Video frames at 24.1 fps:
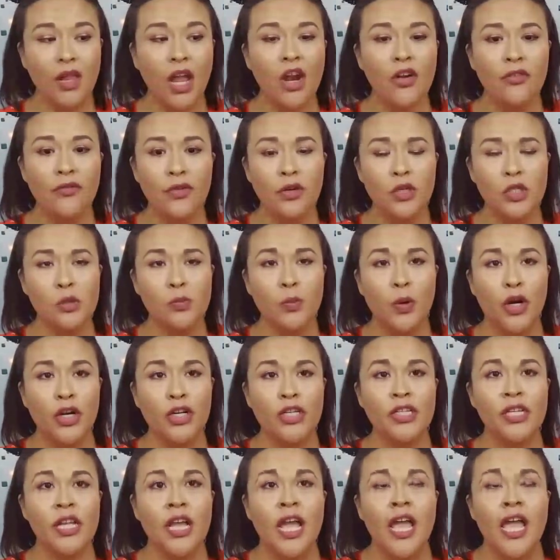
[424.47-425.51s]
our first
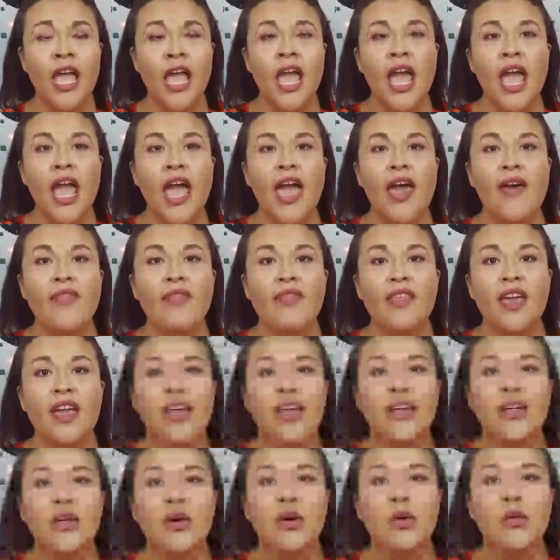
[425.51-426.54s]
park, and
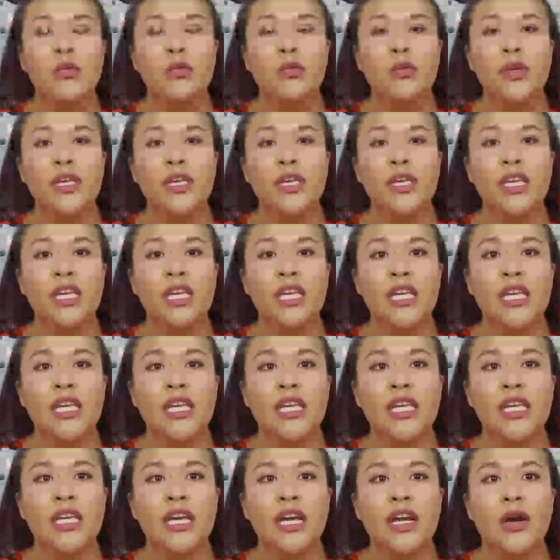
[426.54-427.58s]
then
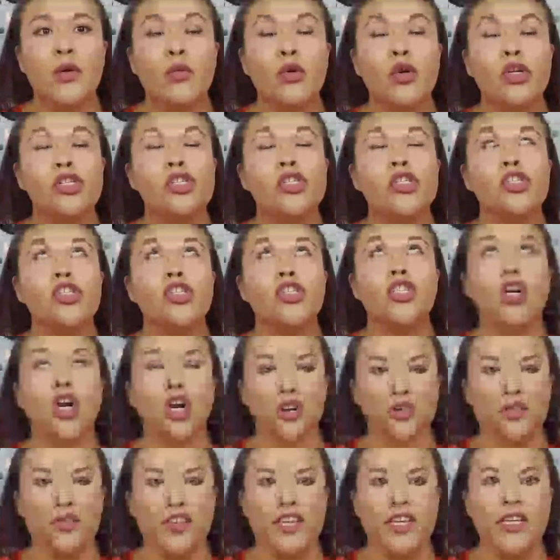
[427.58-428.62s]
we were
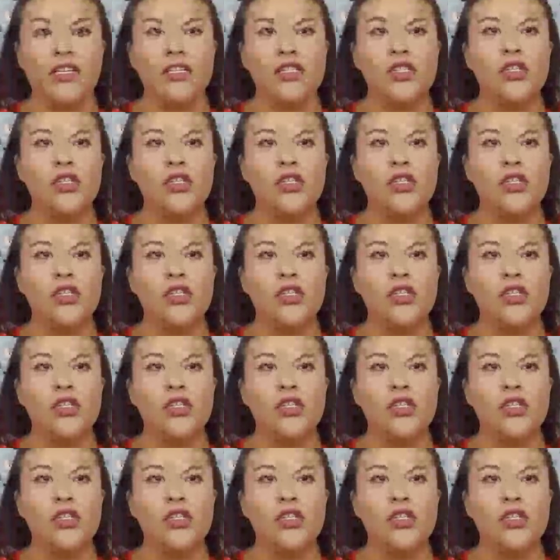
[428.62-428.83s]
starving.